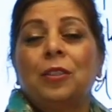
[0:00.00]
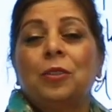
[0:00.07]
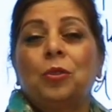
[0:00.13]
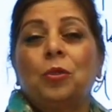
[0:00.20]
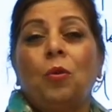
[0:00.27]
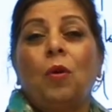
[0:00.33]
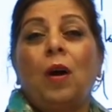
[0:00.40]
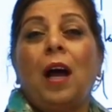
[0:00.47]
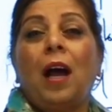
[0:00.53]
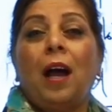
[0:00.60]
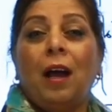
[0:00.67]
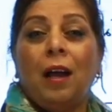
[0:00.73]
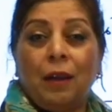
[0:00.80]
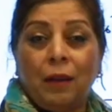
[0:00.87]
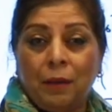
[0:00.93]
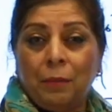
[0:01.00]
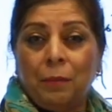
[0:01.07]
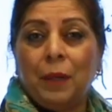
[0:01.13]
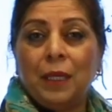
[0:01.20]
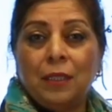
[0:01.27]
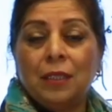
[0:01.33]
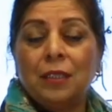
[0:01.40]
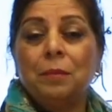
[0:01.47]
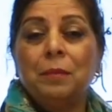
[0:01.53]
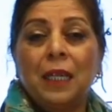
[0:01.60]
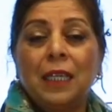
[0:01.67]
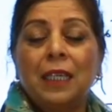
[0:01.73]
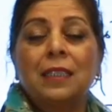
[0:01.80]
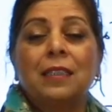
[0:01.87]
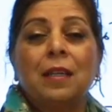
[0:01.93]
So mother's
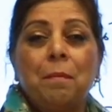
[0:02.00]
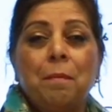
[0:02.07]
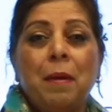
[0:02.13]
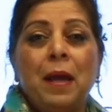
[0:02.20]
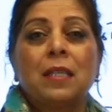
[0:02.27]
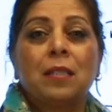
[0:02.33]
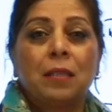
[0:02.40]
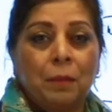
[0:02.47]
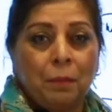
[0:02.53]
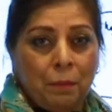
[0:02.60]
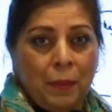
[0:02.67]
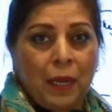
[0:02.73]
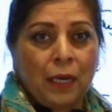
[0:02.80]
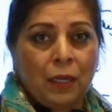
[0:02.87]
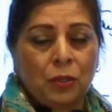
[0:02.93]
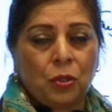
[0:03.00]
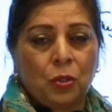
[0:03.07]
milk is the best milk.